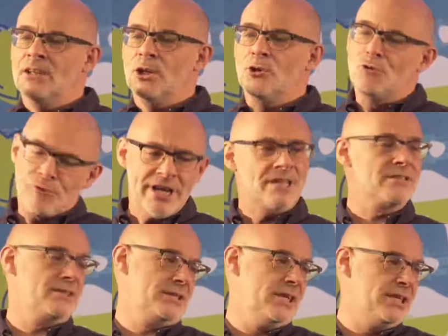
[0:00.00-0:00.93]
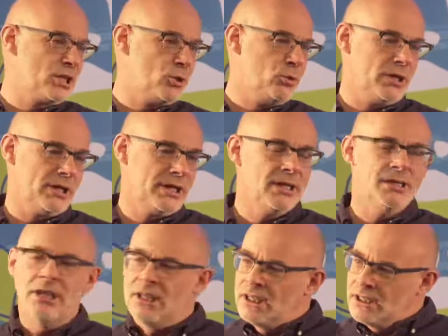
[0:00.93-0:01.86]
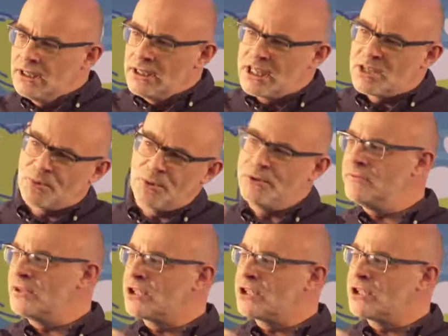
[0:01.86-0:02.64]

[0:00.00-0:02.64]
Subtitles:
greater inequality. It's proven,